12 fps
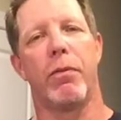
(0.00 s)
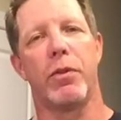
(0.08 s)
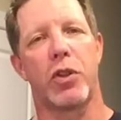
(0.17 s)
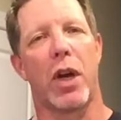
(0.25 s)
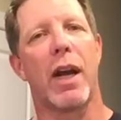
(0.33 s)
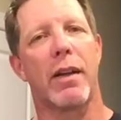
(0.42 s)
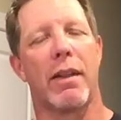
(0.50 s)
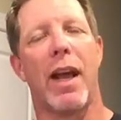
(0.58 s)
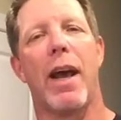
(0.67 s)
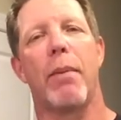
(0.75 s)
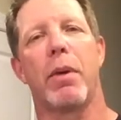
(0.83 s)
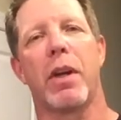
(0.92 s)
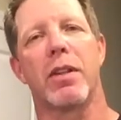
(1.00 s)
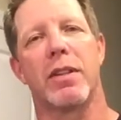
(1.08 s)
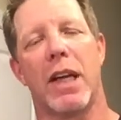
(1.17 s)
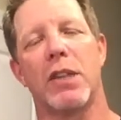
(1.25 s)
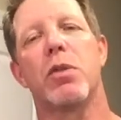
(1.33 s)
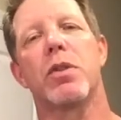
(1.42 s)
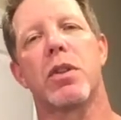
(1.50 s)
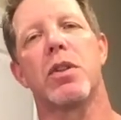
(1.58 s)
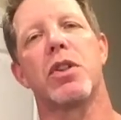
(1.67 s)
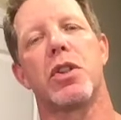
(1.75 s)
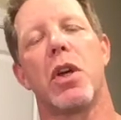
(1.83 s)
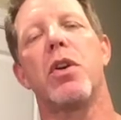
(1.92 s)
track that, because that's what's going
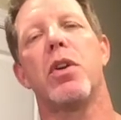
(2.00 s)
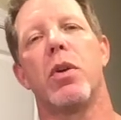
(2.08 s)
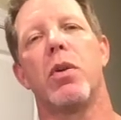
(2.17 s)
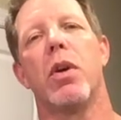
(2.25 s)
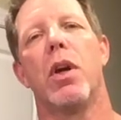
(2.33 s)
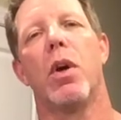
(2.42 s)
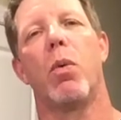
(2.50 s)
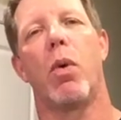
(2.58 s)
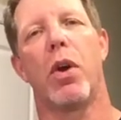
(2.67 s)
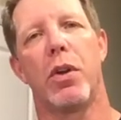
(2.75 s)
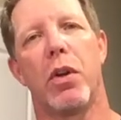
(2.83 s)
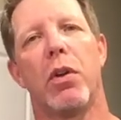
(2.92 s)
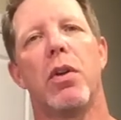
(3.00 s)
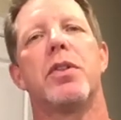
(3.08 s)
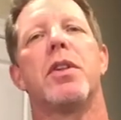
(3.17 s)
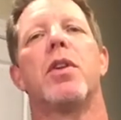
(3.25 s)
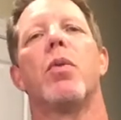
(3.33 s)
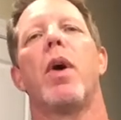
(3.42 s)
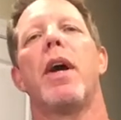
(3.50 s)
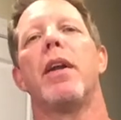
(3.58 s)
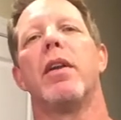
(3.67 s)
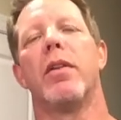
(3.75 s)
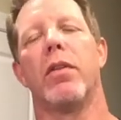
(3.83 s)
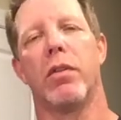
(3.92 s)
to show you where you're losing the weight,
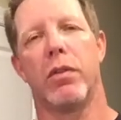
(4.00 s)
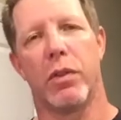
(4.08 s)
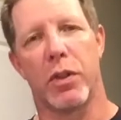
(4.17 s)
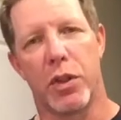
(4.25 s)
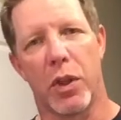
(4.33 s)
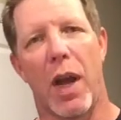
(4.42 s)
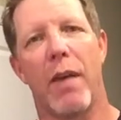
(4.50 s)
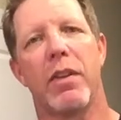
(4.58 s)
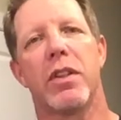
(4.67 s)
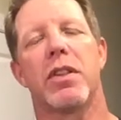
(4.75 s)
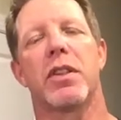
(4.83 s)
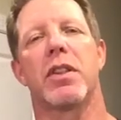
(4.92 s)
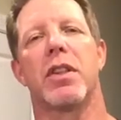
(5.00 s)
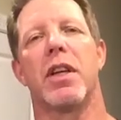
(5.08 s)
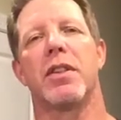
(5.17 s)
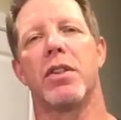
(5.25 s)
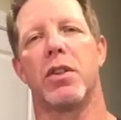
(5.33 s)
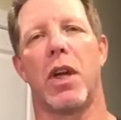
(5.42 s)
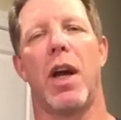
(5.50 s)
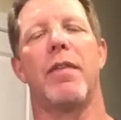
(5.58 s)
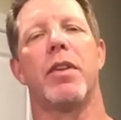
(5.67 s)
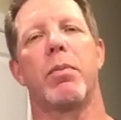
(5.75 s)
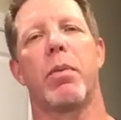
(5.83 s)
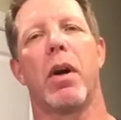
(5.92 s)
that you're having the success, that you're
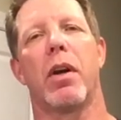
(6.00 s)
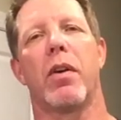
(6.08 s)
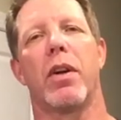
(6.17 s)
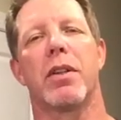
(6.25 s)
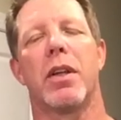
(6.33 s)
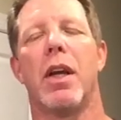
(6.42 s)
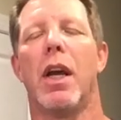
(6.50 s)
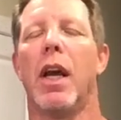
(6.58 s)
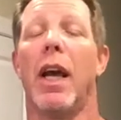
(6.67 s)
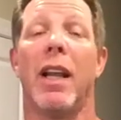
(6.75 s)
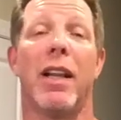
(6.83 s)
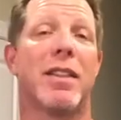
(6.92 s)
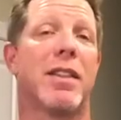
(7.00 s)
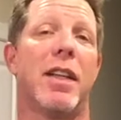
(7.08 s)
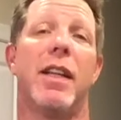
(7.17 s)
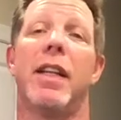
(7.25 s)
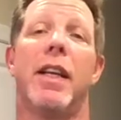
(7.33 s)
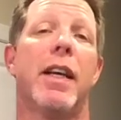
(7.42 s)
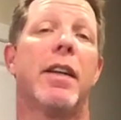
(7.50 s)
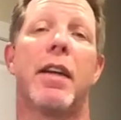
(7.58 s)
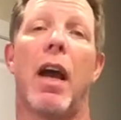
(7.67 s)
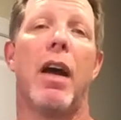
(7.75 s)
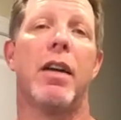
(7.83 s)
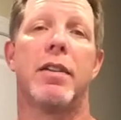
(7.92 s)
having the progress. And listen, in the end,
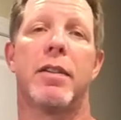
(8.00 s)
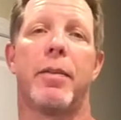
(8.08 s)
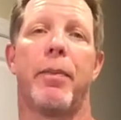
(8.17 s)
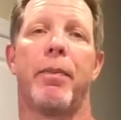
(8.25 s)
guys,